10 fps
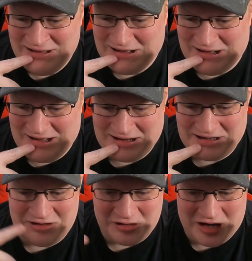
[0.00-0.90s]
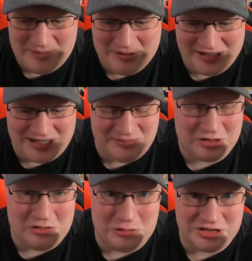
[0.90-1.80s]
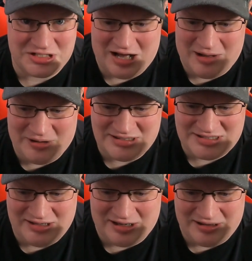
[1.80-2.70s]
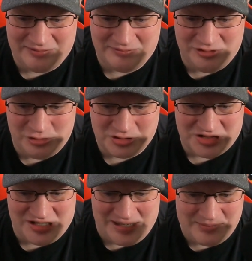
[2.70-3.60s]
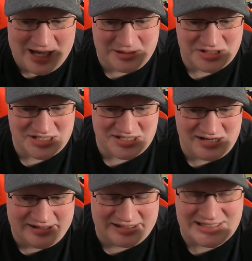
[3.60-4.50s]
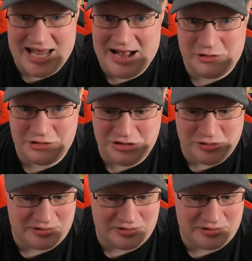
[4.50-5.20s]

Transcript: Uh, I got another comment. Again, I'm going to hold this comment uh, user's name back because this is not an attack on you.